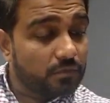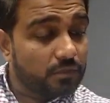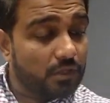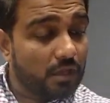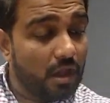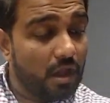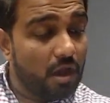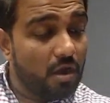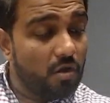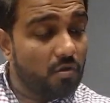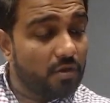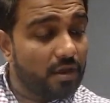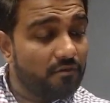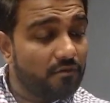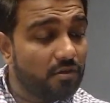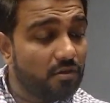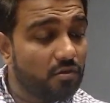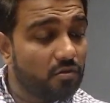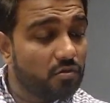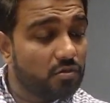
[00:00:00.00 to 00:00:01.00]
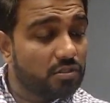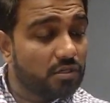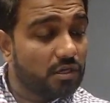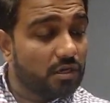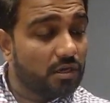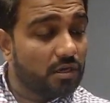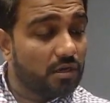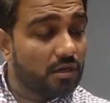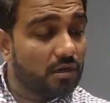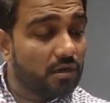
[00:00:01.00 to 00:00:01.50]
how can we use
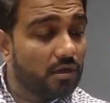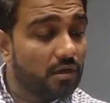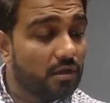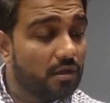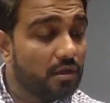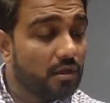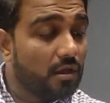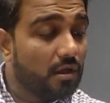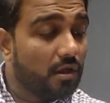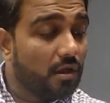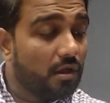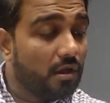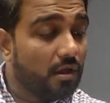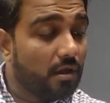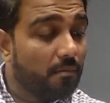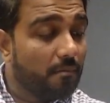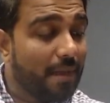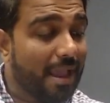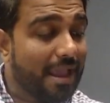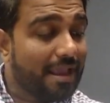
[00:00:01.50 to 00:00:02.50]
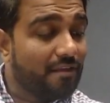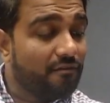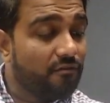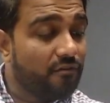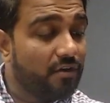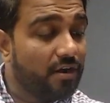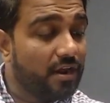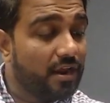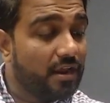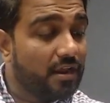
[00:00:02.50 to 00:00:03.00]

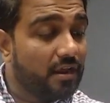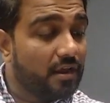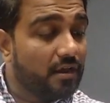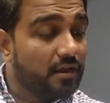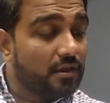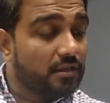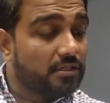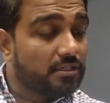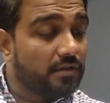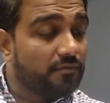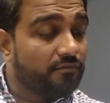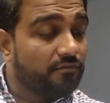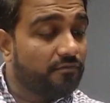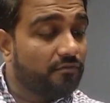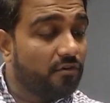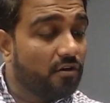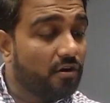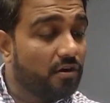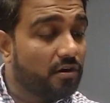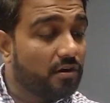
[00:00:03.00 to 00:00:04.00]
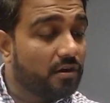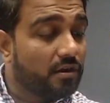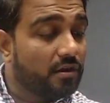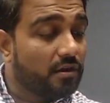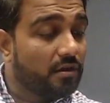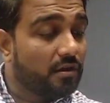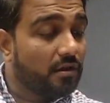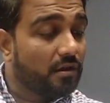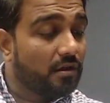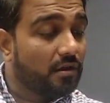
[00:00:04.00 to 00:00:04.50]
microfluidic chip for
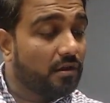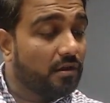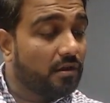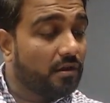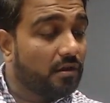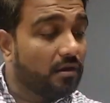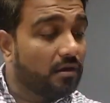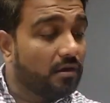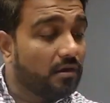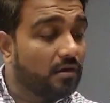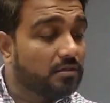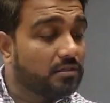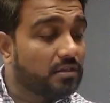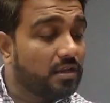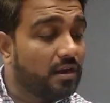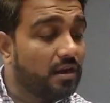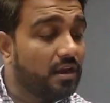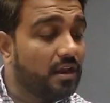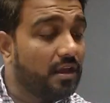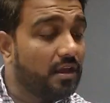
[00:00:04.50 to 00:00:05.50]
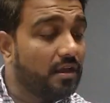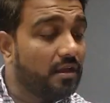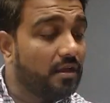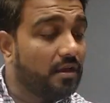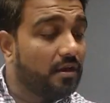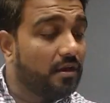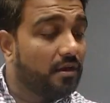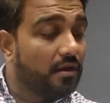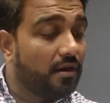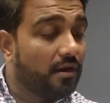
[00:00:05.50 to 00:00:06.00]
screening
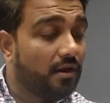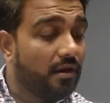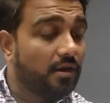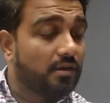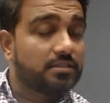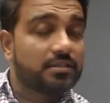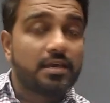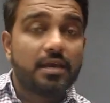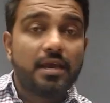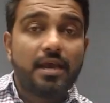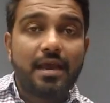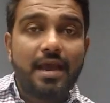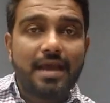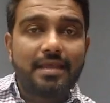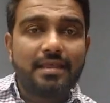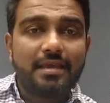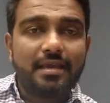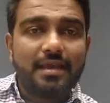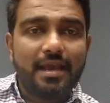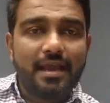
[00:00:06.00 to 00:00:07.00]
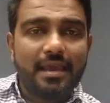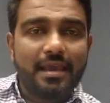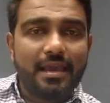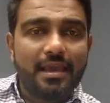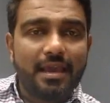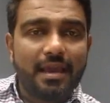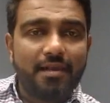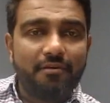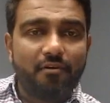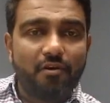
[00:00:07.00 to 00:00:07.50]
drugs. I think I
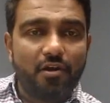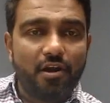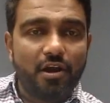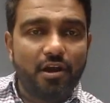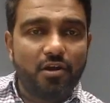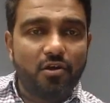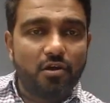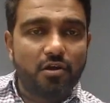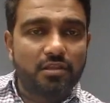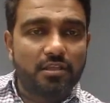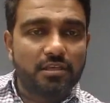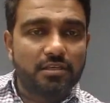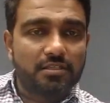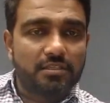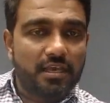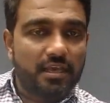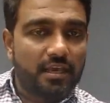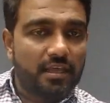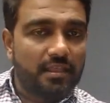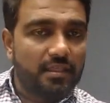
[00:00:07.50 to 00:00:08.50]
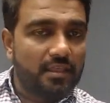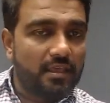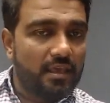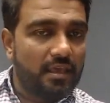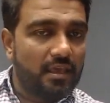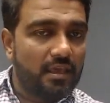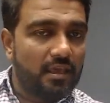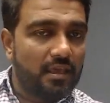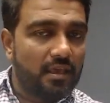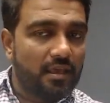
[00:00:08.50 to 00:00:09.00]
have already taught this thing in
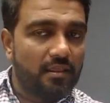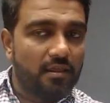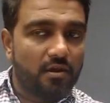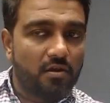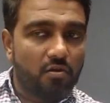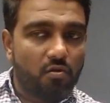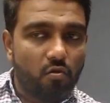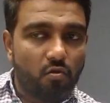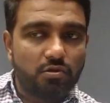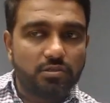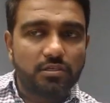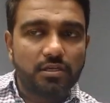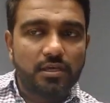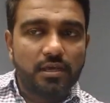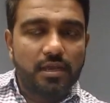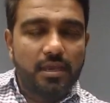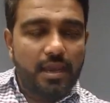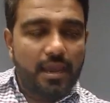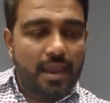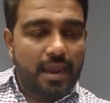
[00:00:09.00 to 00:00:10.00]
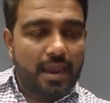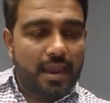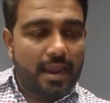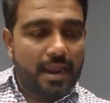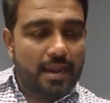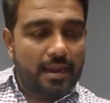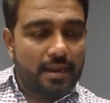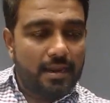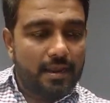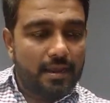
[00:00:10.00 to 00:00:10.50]
the course,
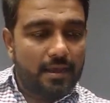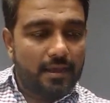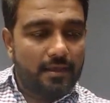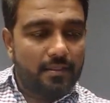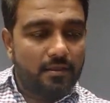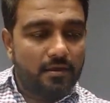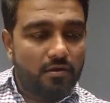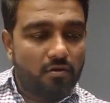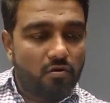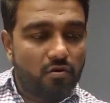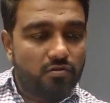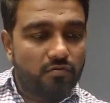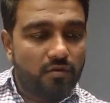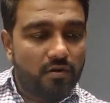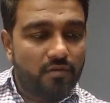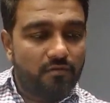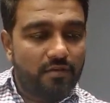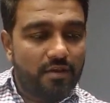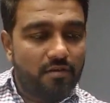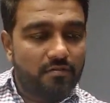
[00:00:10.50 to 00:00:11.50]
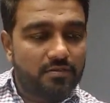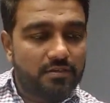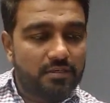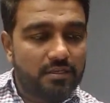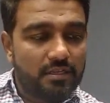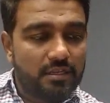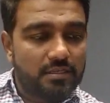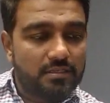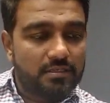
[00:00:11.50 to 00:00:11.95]
and in the course what we have seen is